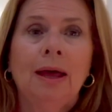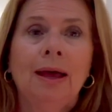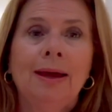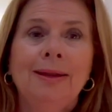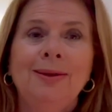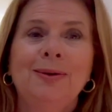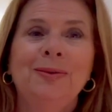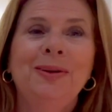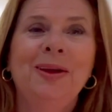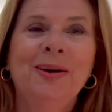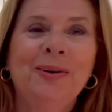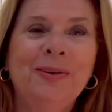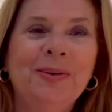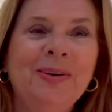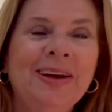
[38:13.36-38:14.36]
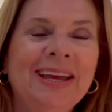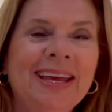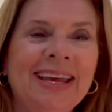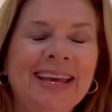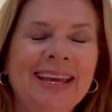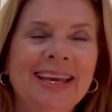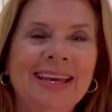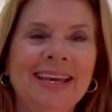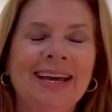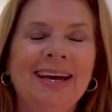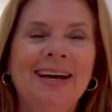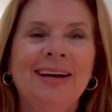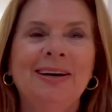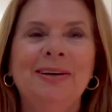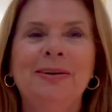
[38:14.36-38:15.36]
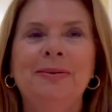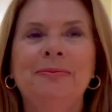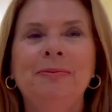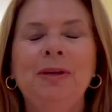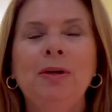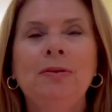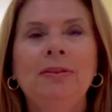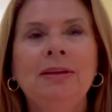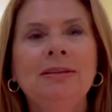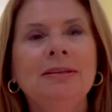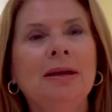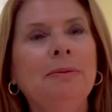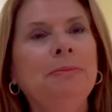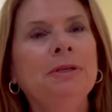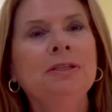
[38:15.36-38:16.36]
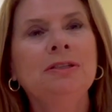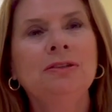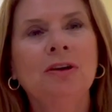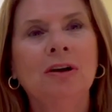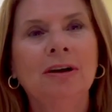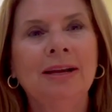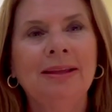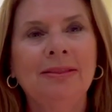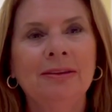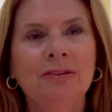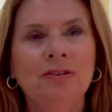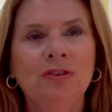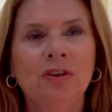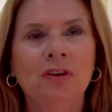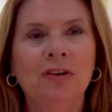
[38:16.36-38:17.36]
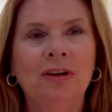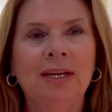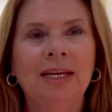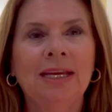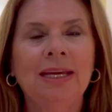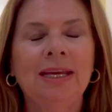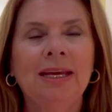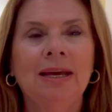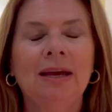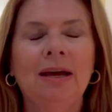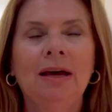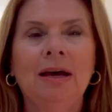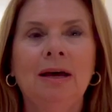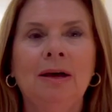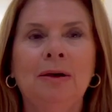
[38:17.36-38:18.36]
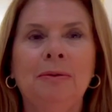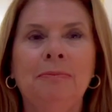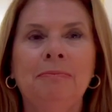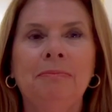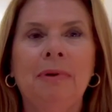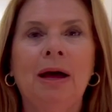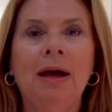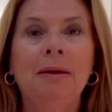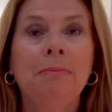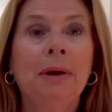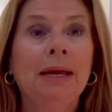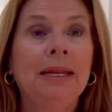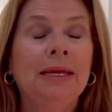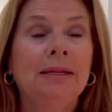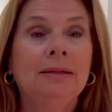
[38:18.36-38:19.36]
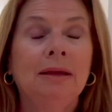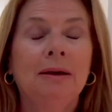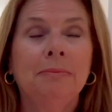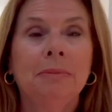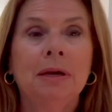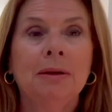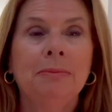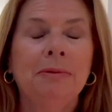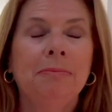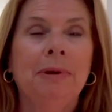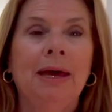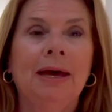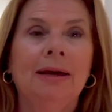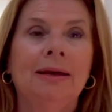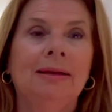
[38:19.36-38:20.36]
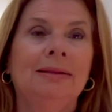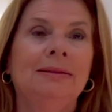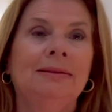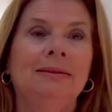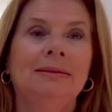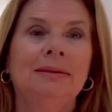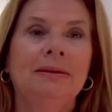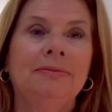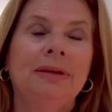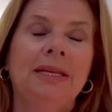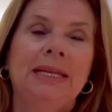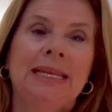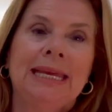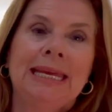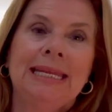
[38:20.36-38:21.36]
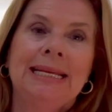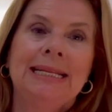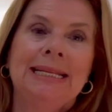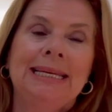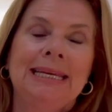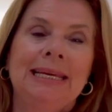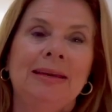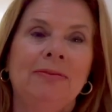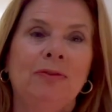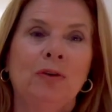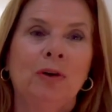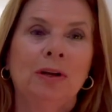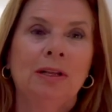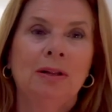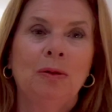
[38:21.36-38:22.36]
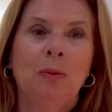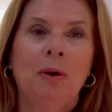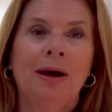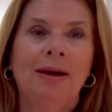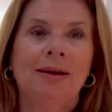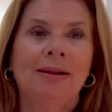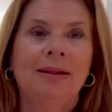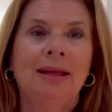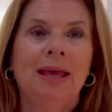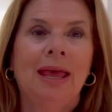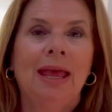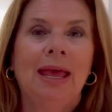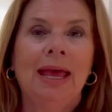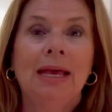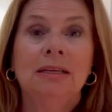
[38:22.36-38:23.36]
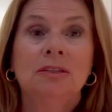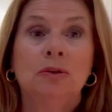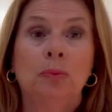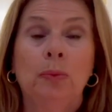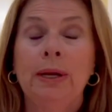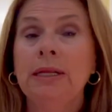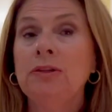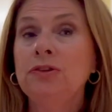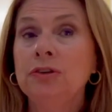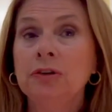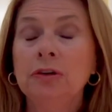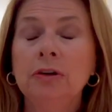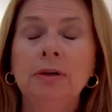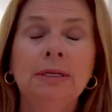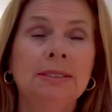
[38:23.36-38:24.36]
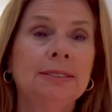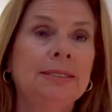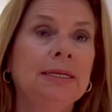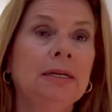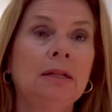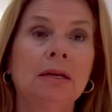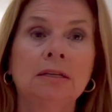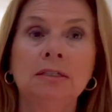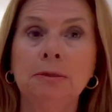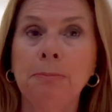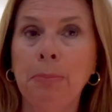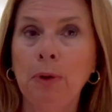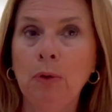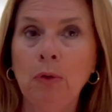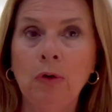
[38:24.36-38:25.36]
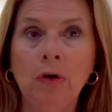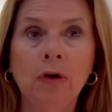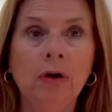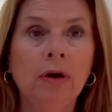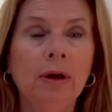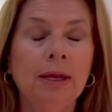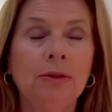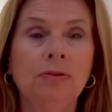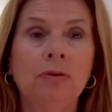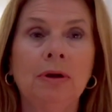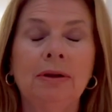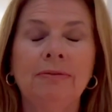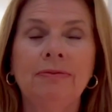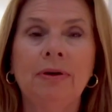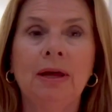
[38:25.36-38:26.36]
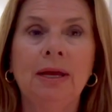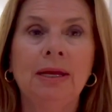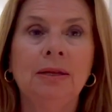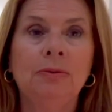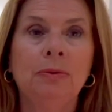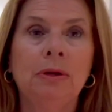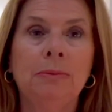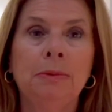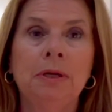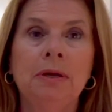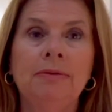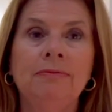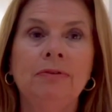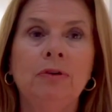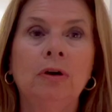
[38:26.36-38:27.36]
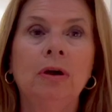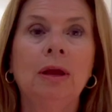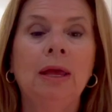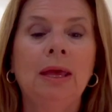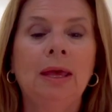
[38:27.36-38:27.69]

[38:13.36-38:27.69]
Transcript: I don't know. I'm just starting this journey. I might end up coming back and living in Italy for a little while as a renter and still explore and try to find what I'm looking for.